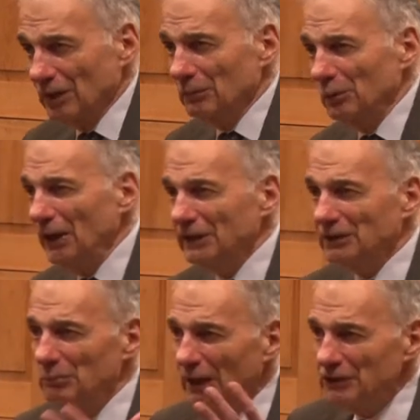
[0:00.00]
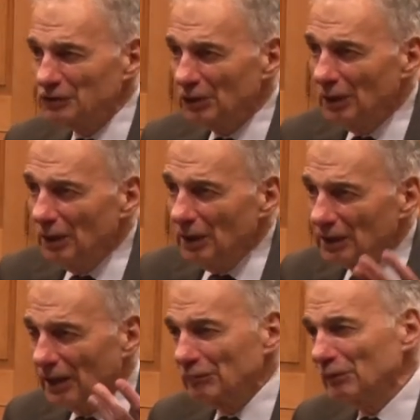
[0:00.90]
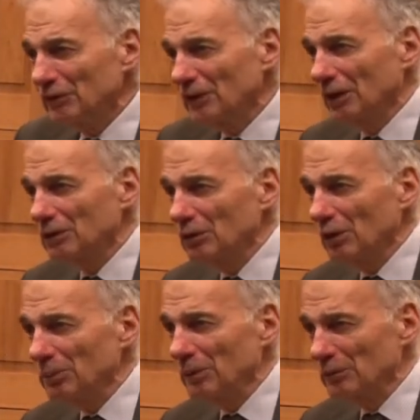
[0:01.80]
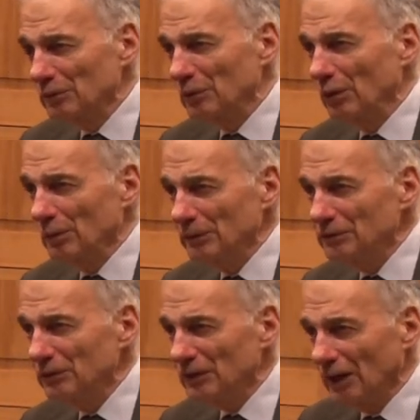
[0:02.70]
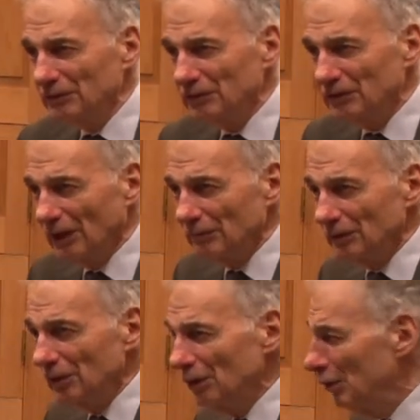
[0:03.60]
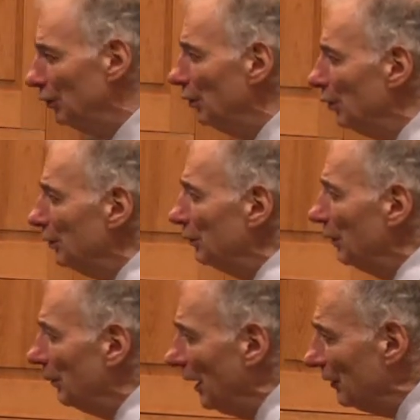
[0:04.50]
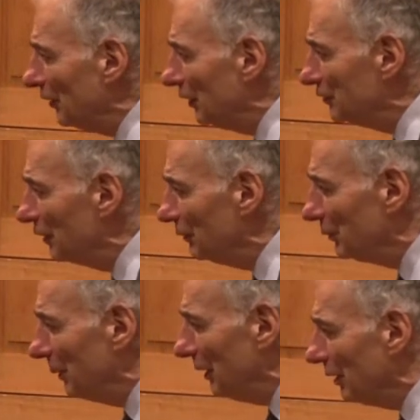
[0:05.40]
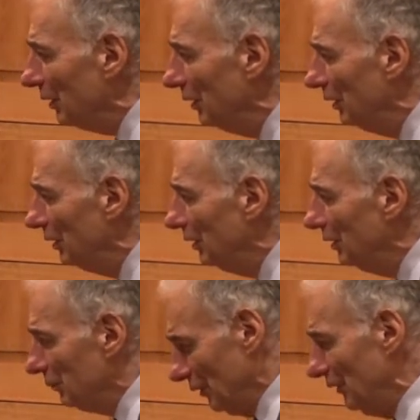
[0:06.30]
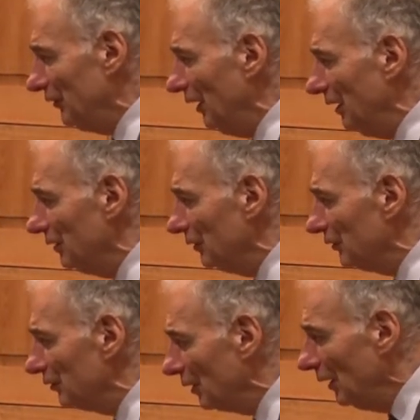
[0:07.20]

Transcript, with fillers: I mean, we had the major conference on corporate reform in 2007. Who, who did we want as our chief speaker? Bernie Sanders.